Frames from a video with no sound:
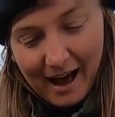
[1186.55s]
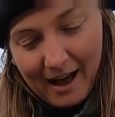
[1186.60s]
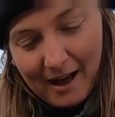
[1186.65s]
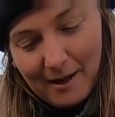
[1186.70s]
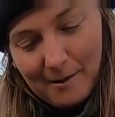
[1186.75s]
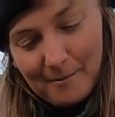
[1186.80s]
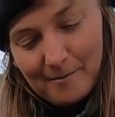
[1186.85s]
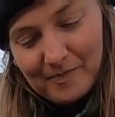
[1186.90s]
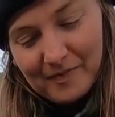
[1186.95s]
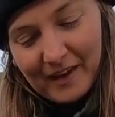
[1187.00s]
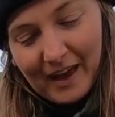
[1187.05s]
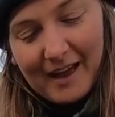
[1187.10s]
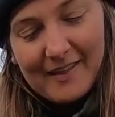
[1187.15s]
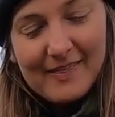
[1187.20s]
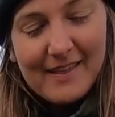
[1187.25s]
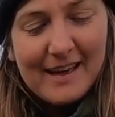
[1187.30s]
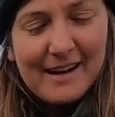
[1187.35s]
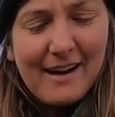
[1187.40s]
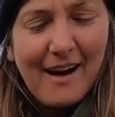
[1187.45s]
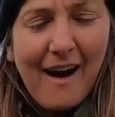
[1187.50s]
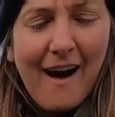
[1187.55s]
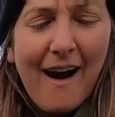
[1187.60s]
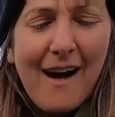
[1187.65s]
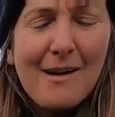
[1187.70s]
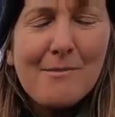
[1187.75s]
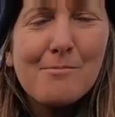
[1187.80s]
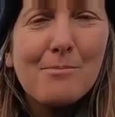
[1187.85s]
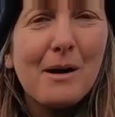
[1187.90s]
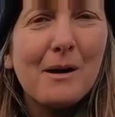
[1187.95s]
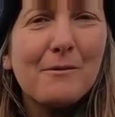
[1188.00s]
and then
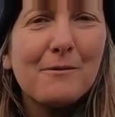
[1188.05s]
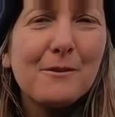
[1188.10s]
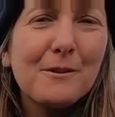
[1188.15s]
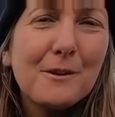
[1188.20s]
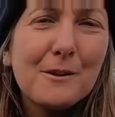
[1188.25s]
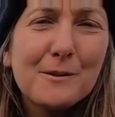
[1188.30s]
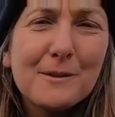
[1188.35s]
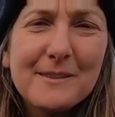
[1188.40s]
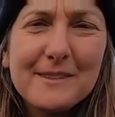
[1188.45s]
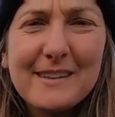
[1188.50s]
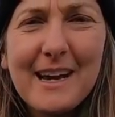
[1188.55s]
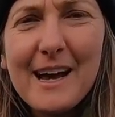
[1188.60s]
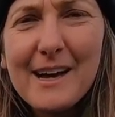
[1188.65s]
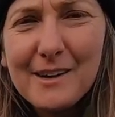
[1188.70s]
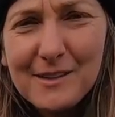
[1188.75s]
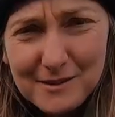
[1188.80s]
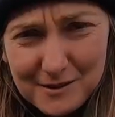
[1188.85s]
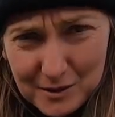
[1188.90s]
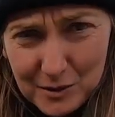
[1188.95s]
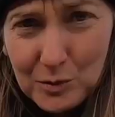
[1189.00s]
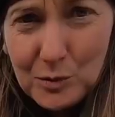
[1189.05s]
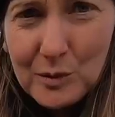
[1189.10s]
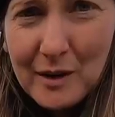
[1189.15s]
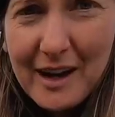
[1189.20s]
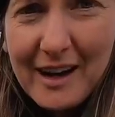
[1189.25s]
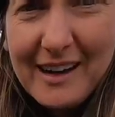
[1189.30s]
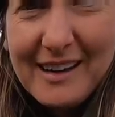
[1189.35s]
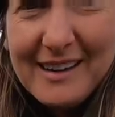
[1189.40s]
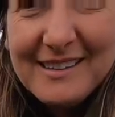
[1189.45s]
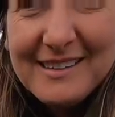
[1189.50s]
hot buffalo style
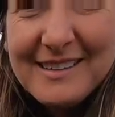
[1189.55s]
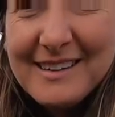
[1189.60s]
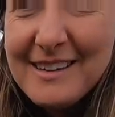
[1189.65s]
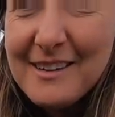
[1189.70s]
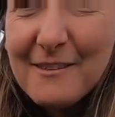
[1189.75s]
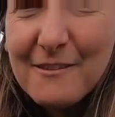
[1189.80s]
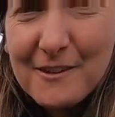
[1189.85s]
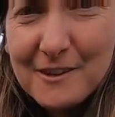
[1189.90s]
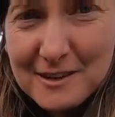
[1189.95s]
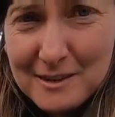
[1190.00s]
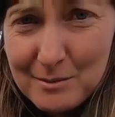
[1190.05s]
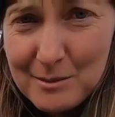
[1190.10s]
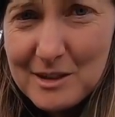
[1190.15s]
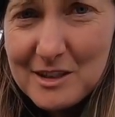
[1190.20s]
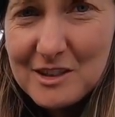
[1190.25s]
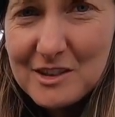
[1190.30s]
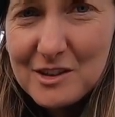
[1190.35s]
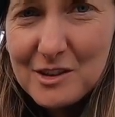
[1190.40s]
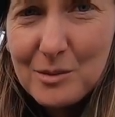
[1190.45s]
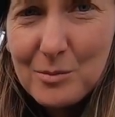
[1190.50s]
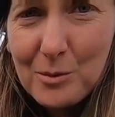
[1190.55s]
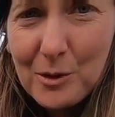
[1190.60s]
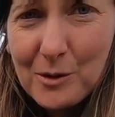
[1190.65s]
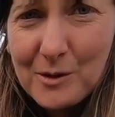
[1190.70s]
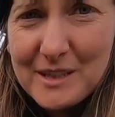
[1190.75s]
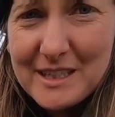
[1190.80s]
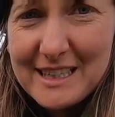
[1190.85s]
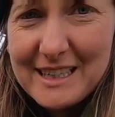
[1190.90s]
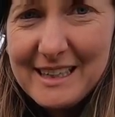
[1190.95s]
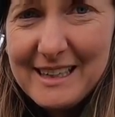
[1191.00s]
tuna for some additional
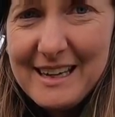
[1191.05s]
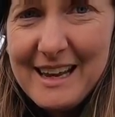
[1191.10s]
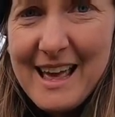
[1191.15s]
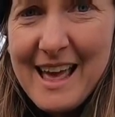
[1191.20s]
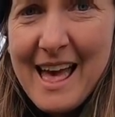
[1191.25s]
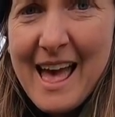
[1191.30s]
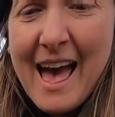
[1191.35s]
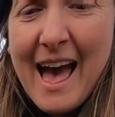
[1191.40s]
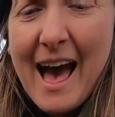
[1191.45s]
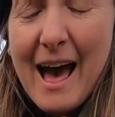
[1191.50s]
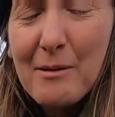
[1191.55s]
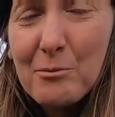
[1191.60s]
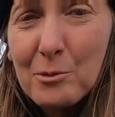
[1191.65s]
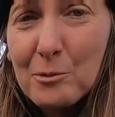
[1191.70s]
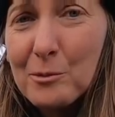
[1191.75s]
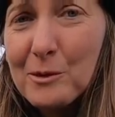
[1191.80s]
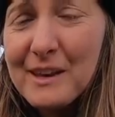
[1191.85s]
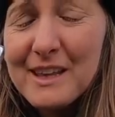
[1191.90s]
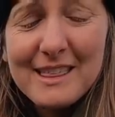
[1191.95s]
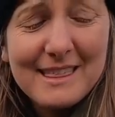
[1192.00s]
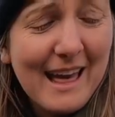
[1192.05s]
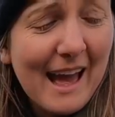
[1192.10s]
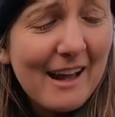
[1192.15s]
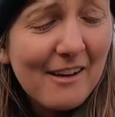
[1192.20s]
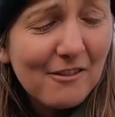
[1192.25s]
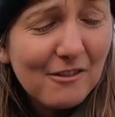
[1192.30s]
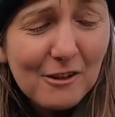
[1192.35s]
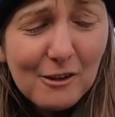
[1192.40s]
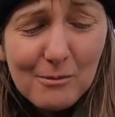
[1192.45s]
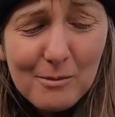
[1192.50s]
protein. And we're really
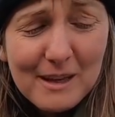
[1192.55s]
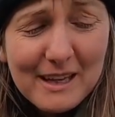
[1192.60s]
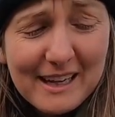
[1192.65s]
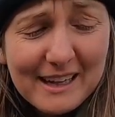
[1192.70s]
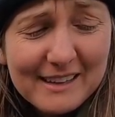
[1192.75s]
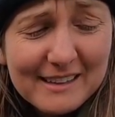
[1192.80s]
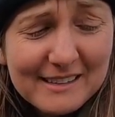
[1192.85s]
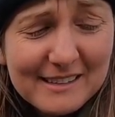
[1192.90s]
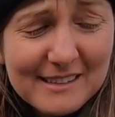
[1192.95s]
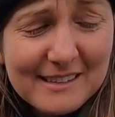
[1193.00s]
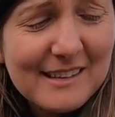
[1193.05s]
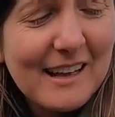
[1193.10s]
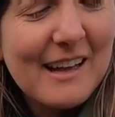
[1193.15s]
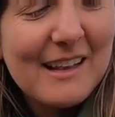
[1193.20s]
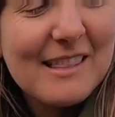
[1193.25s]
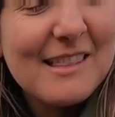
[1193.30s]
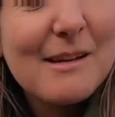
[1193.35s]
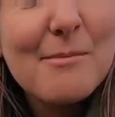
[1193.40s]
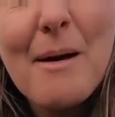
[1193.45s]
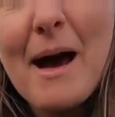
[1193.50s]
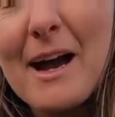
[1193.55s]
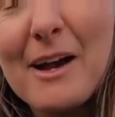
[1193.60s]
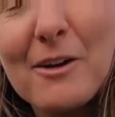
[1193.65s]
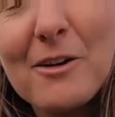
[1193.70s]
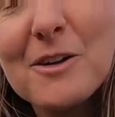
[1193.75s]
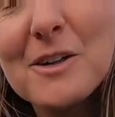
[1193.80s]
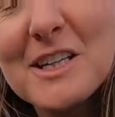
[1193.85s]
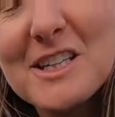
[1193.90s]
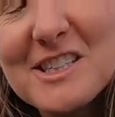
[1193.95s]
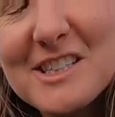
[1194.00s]
thankful because the
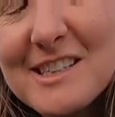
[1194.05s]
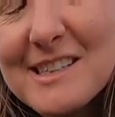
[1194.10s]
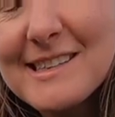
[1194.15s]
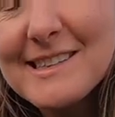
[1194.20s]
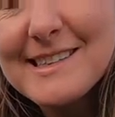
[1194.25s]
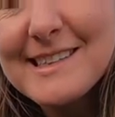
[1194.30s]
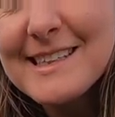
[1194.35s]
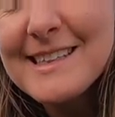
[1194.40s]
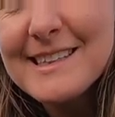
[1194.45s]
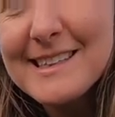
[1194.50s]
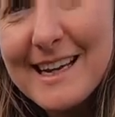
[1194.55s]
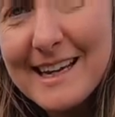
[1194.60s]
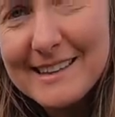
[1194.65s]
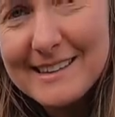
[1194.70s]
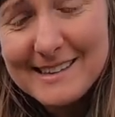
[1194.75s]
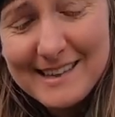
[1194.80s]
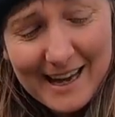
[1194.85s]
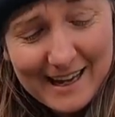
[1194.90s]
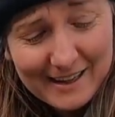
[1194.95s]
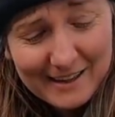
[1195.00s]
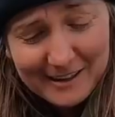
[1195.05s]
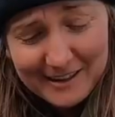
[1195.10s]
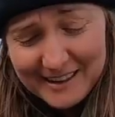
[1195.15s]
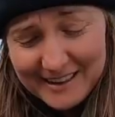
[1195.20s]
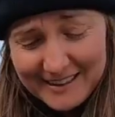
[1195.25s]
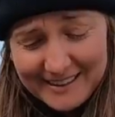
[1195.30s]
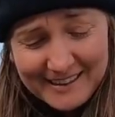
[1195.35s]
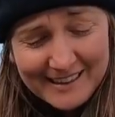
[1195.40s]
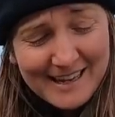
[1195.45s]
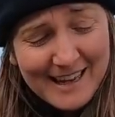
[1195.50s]
macaroni and cheese didn't taste that
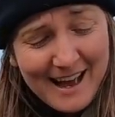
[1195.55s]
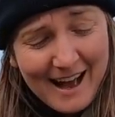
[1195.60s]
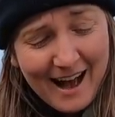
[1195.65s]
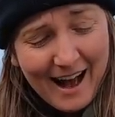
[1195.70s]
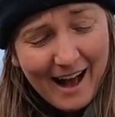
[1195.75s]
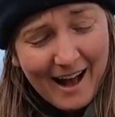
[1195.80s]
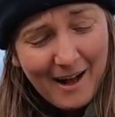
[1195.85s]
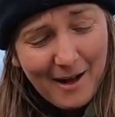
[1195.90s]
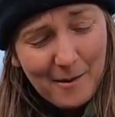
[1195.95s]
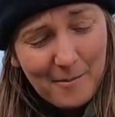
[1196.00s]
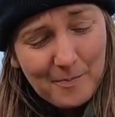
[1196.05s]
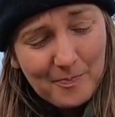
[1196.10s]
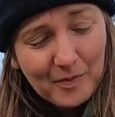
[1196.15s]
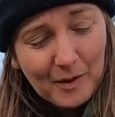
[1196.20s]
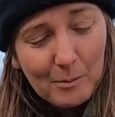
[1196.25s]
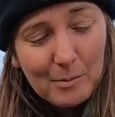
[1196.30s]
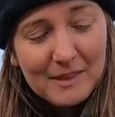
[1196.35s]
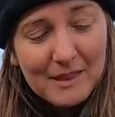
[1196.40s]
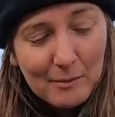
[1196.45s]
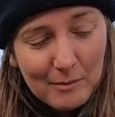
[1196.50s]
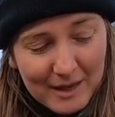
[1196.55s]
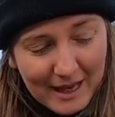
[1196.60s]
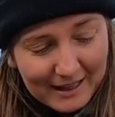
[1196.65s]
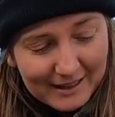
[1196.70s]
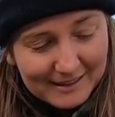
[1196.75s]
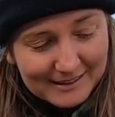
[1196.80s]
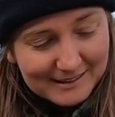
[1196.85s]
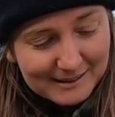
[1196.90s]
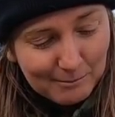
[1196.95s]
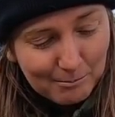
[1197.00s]
good. But then we
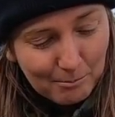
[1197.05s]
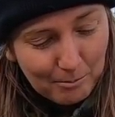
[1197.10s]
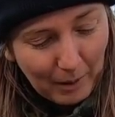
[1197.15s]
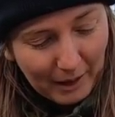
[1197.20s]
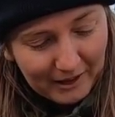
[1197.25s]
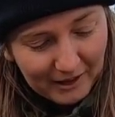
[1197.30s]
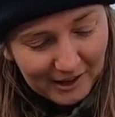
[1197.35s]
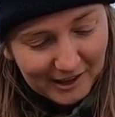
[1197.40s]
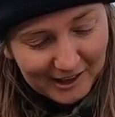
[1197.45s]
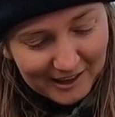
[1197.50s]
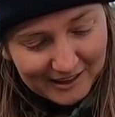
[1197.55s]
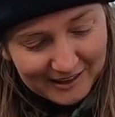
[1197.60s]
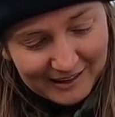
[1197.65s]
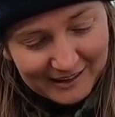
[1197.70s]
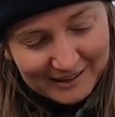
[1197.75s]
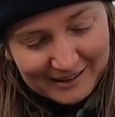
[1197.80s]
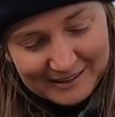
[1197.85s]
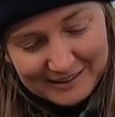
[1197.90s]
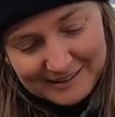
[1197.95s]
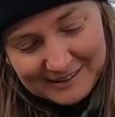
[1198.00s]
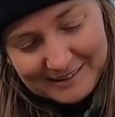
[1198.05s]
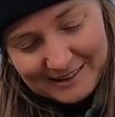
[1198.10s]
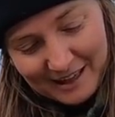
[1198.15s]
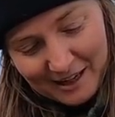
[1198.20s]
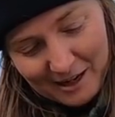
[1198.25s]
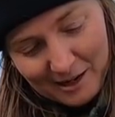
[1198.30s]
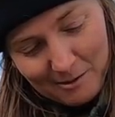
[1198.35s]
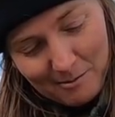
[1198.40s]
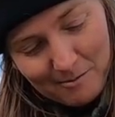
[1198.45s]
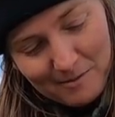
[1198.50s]
added some butter,
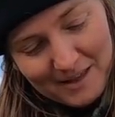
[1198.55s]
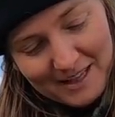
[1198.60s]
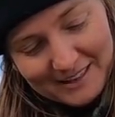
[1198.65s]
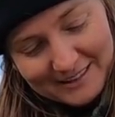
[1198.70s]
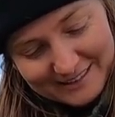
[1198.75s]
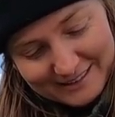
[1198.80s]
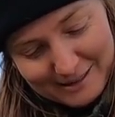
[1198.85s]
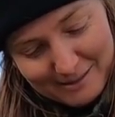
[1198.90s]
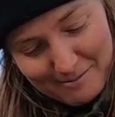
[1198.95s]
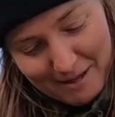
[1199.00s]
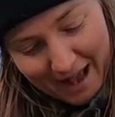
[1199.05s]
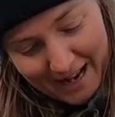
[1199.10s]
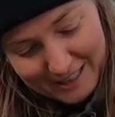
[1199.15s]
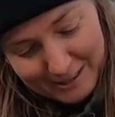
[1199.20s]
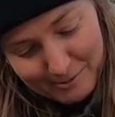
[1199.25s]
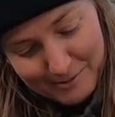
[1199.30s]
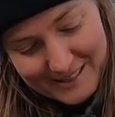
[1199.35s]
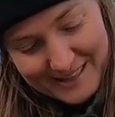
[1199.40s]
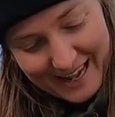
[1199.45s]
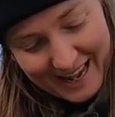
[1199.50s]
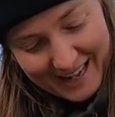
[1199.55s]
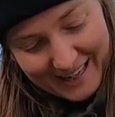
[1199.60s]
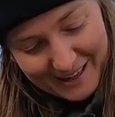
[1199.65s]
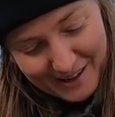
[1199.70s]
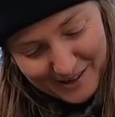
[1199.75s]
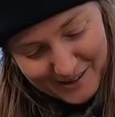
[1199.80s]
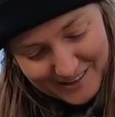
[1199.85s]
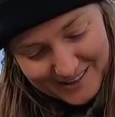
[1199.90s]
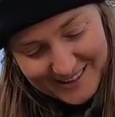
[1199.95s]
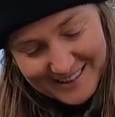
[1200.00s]
some instant mashed
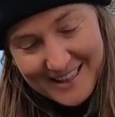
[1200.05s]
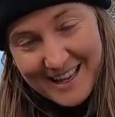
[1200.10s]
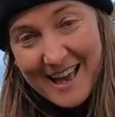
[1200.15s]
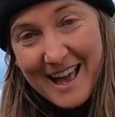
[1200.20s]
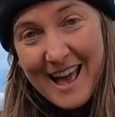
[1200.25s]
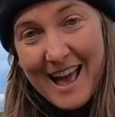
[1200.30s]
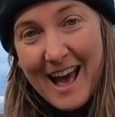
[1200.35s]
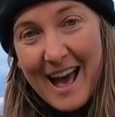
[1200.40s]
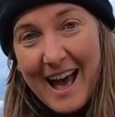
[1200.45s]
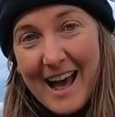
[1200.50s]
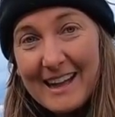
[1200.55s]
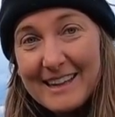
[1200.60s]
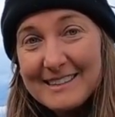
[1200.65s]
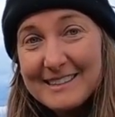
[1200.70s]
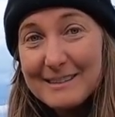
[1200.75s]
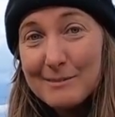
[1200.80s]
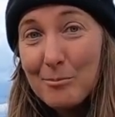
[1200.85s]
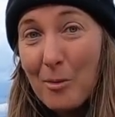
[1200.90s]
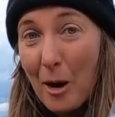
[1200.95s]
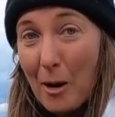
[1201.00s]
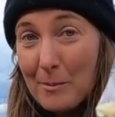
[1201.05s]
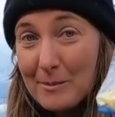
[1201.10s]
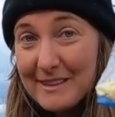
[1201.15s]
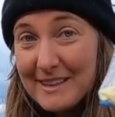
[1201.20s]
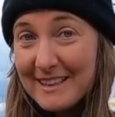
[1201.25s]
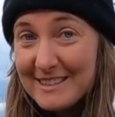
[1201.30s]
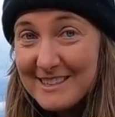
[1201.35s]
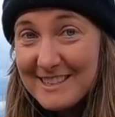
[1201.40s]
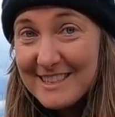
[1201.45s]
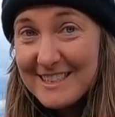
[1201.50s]
potatoes, and some
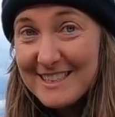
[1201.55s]
Parmesan